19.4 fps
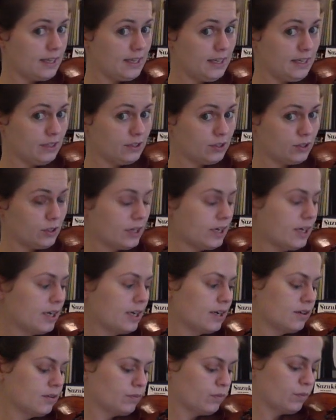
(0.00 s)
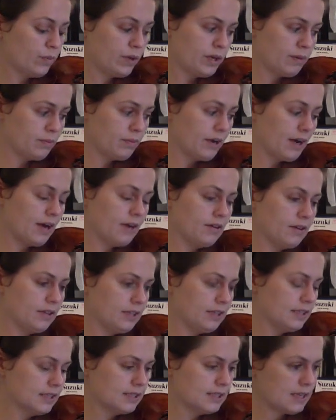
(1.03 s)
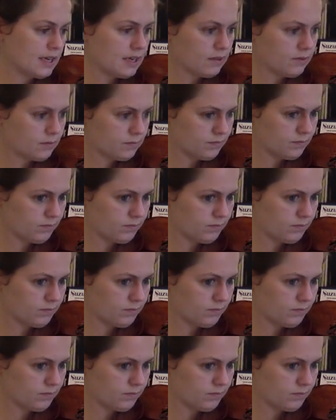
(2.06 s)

E string, wheat bread. Yes, I.